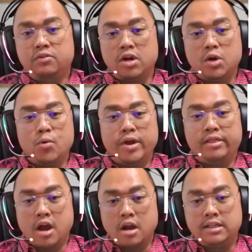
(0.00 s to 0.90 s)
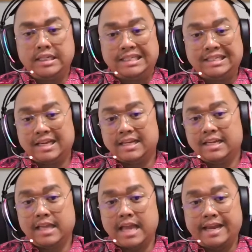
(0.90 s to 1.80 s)
influence on the way
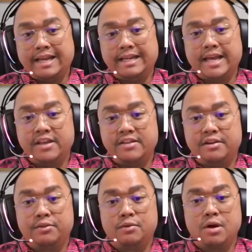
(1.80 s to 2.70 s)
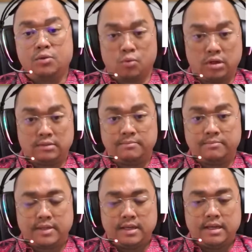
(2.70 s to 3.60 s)
theology is studied and engaged in
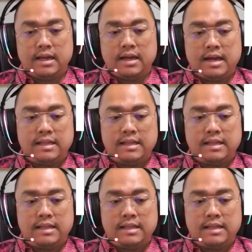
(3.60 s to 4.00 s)
throughout the world.